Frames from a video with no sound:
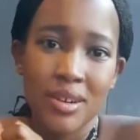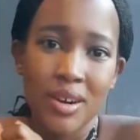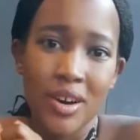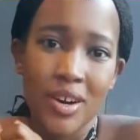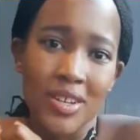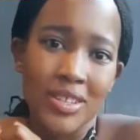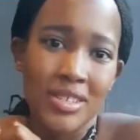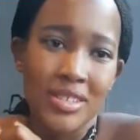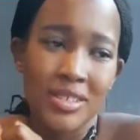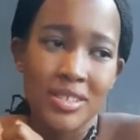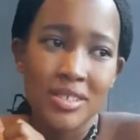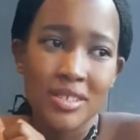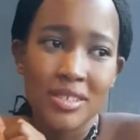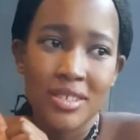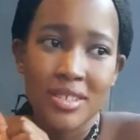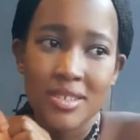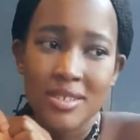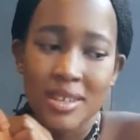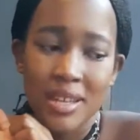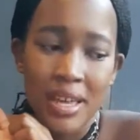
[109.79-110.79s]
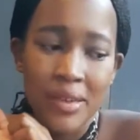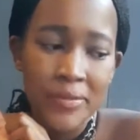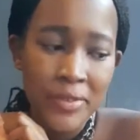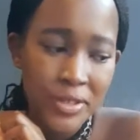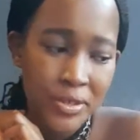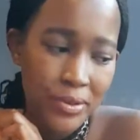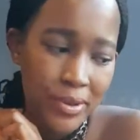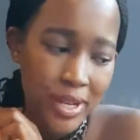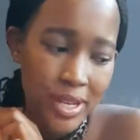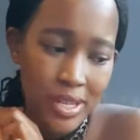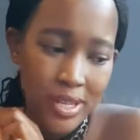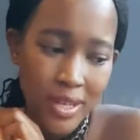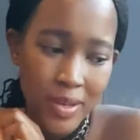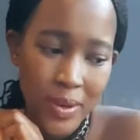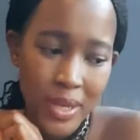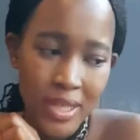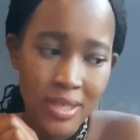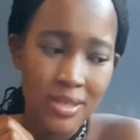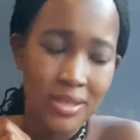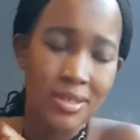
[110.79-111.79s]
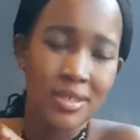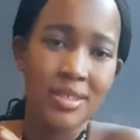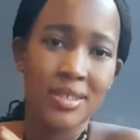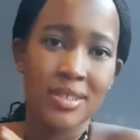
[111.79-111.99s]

art, because life is already quite